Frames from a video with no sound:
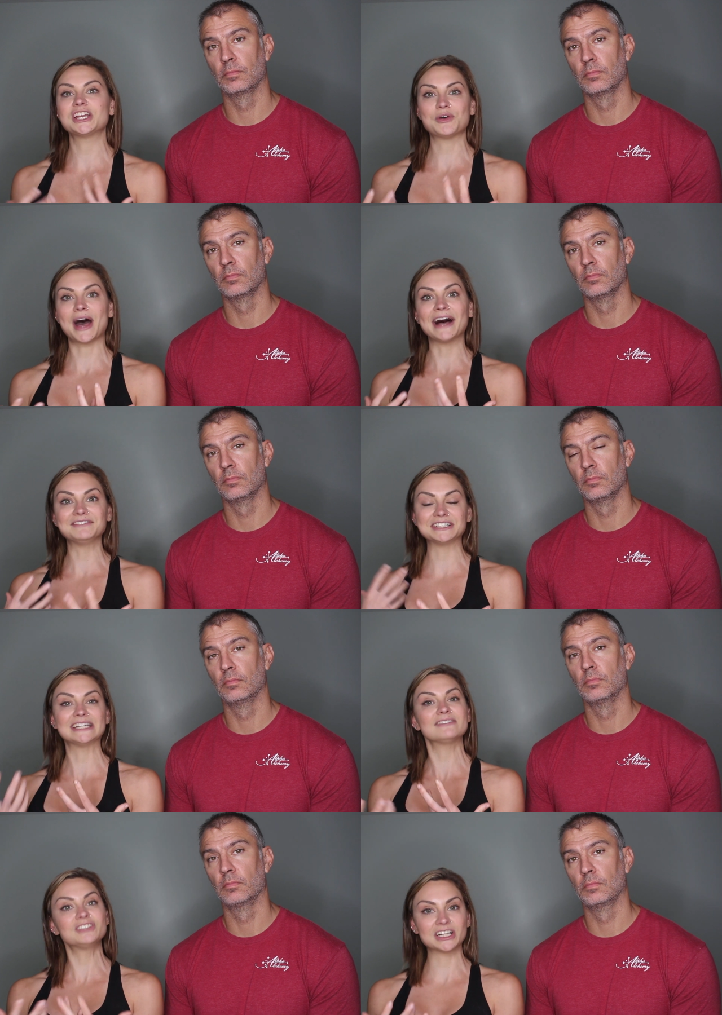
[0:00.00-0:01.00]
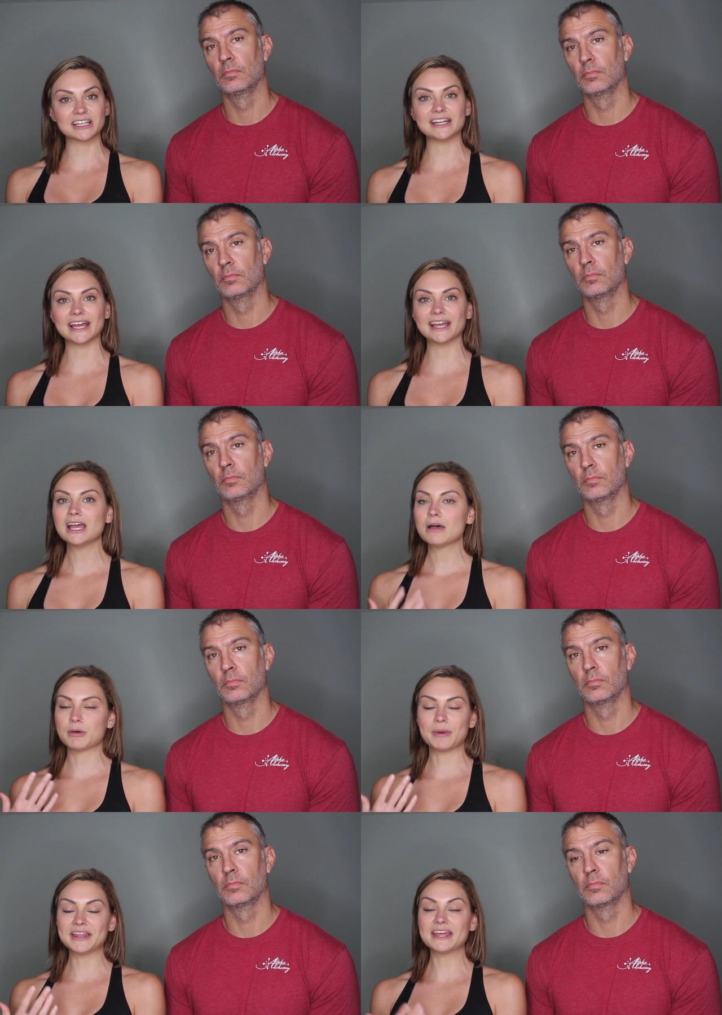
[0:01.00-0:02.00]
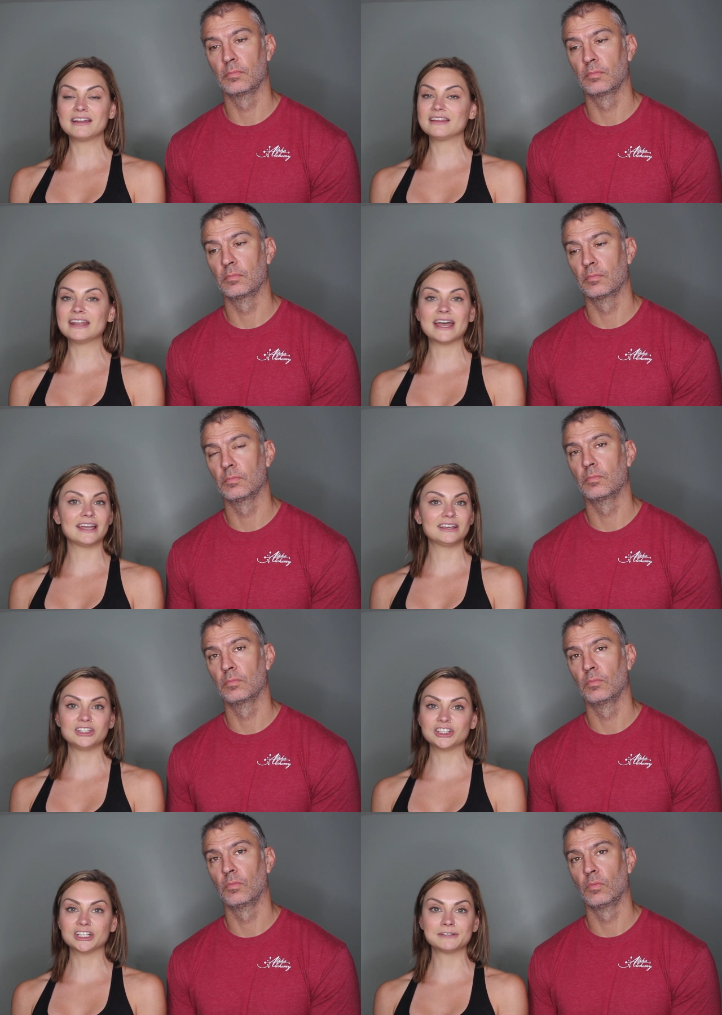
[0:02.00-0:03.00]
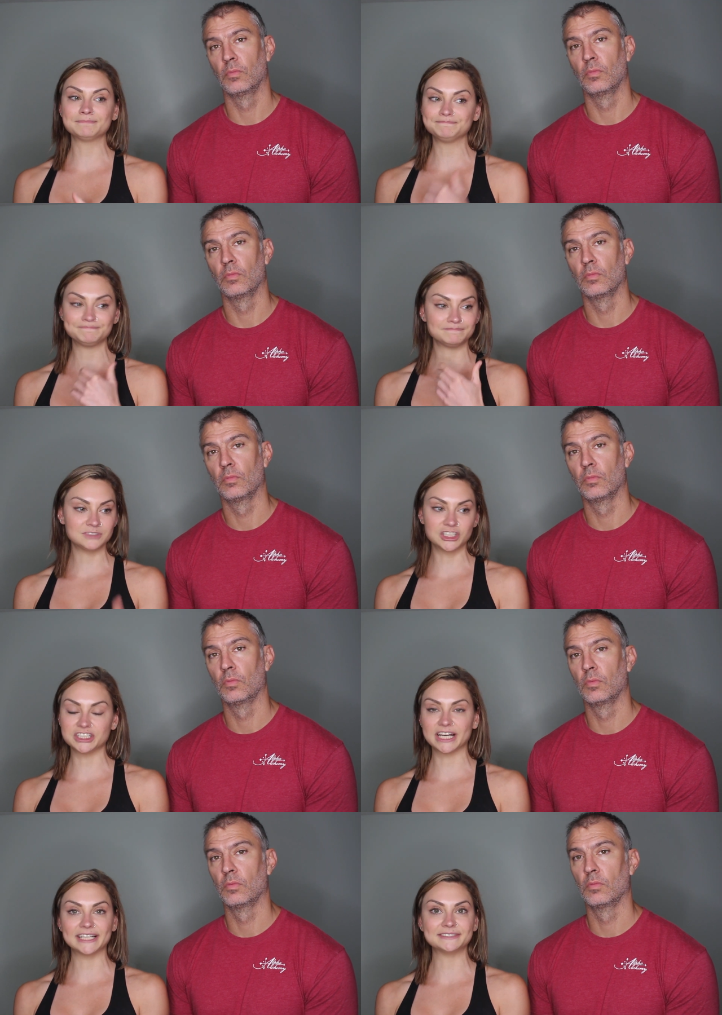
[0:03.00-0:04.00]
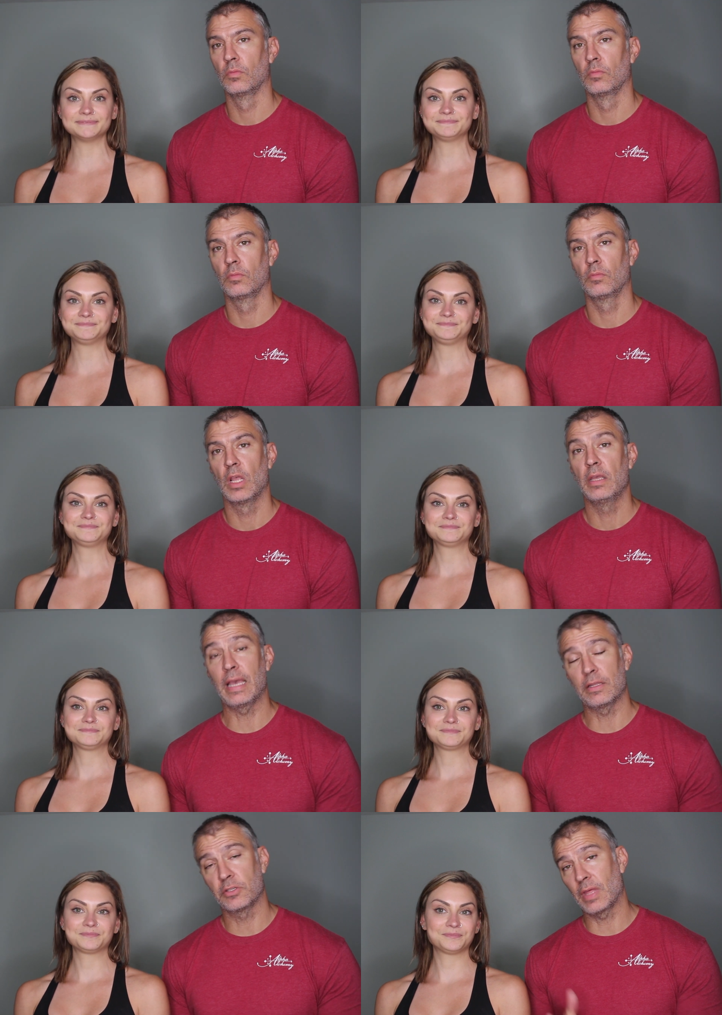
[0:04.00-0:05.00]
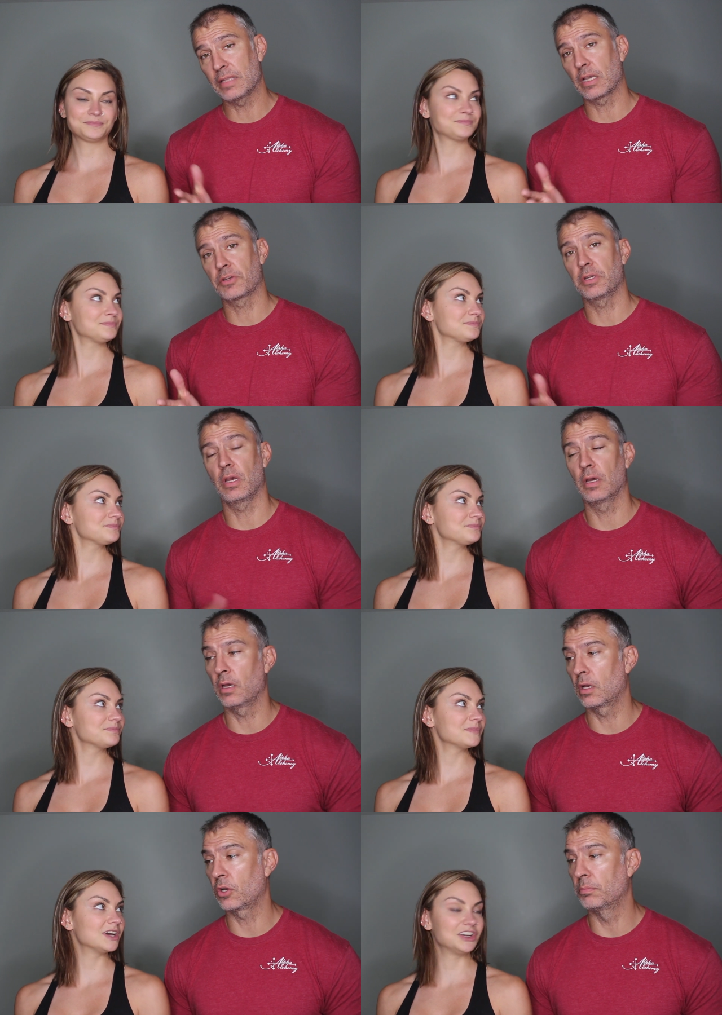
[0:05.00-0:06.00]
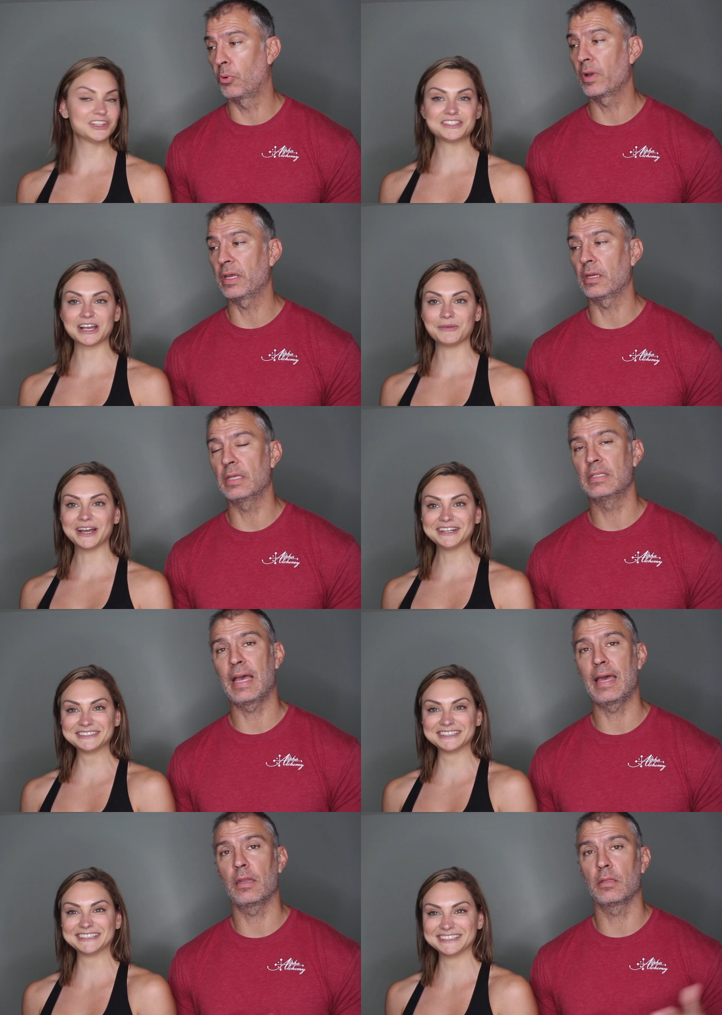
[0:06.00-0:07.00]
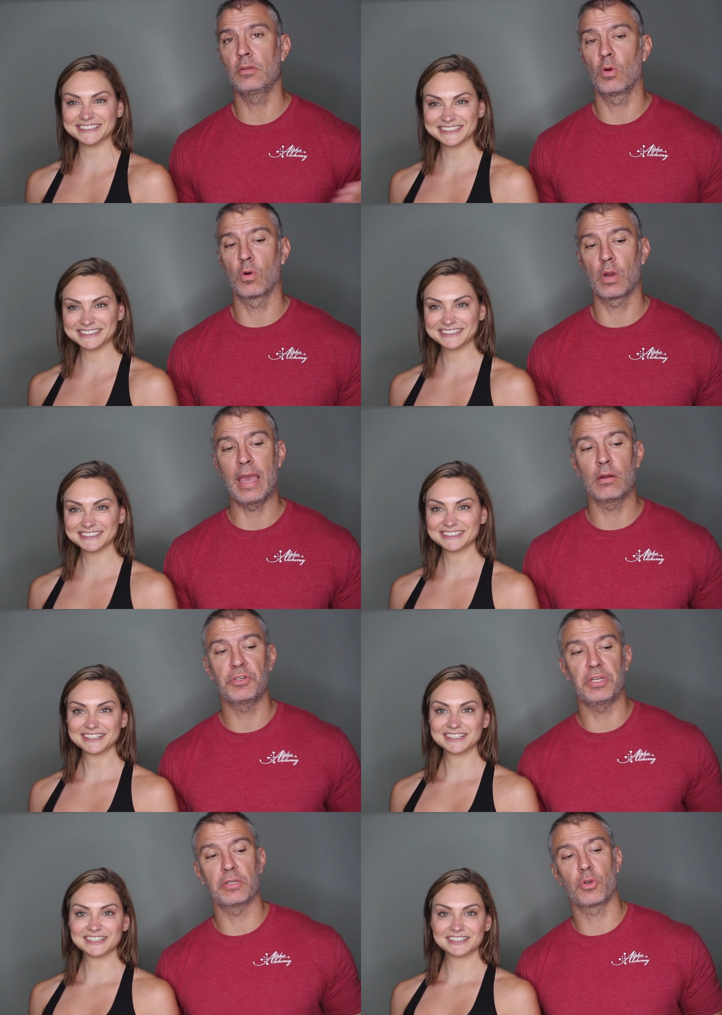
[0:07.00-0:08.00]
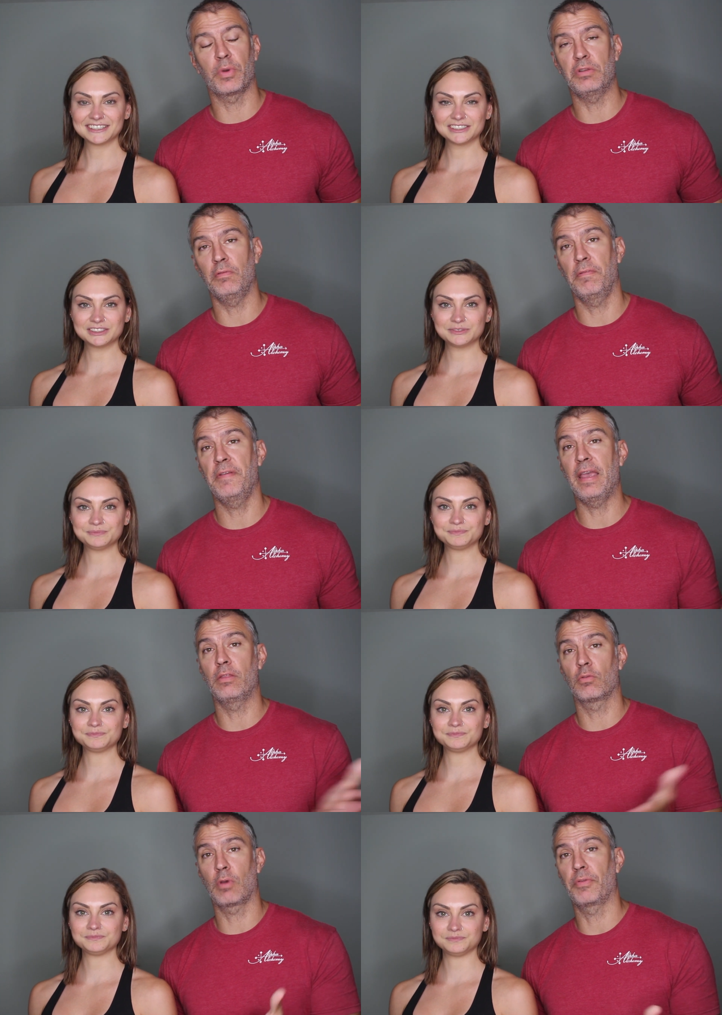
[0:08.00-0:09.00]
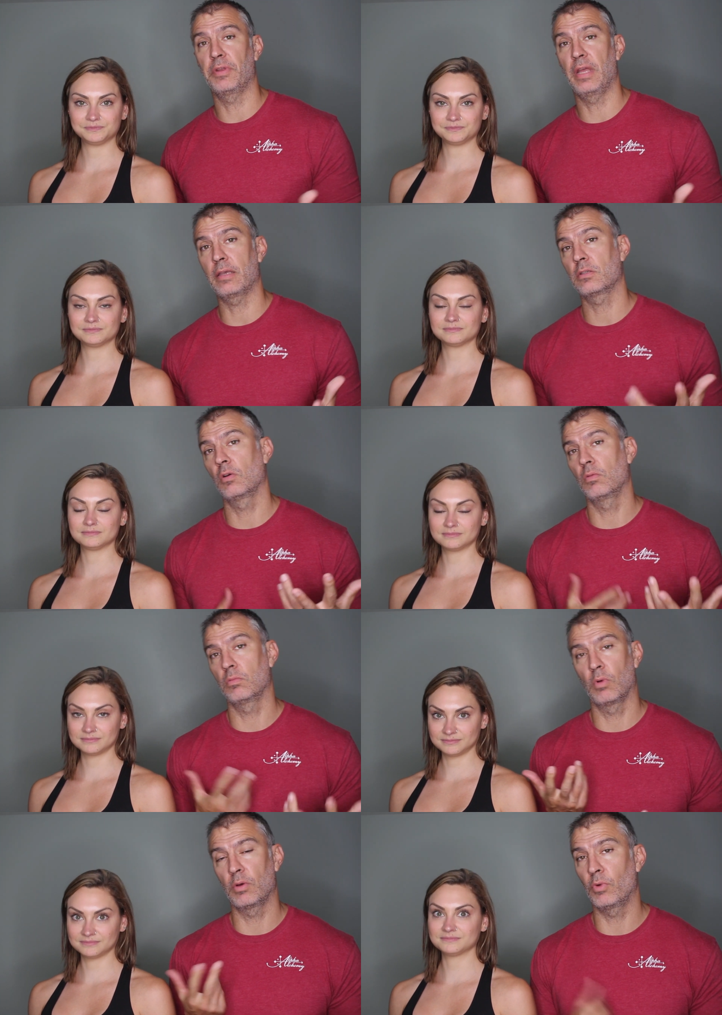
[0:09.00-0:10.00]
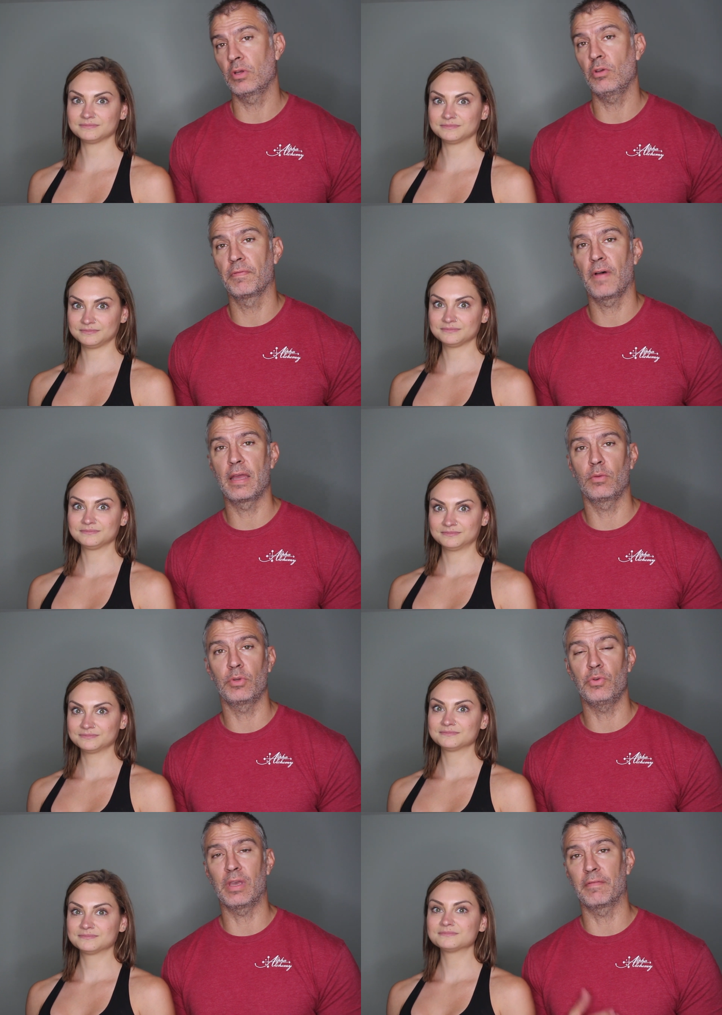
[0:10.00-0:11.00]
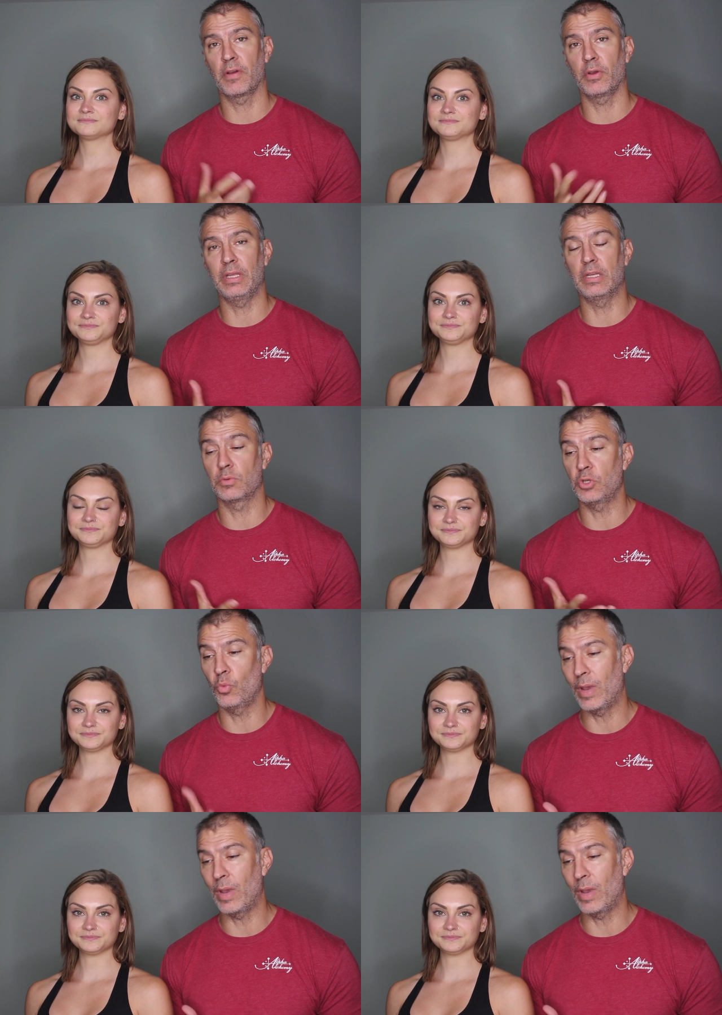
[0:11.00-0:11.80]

Speaker 1: that you have to give during the day. But by the end of the day, you're done. Yeah, and so that's actually a
Speaker 2: good point, segue, is that your energy is going to fade throughout the day. So what you'll find when you get very lean is when you